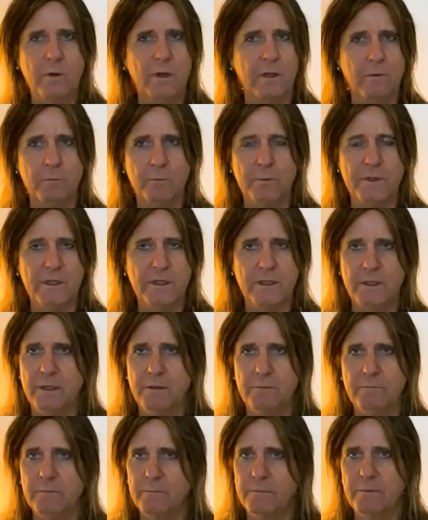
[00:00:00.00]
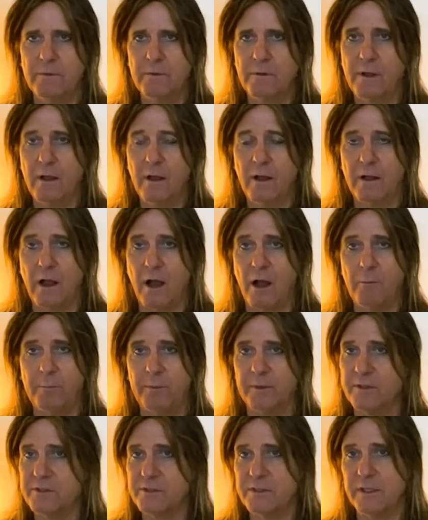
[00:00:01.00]
and we
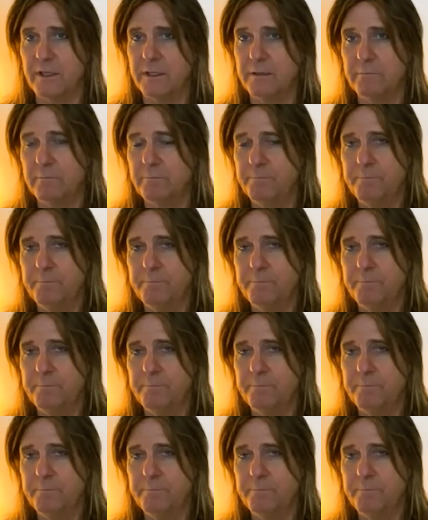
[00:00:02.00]
accomplished it.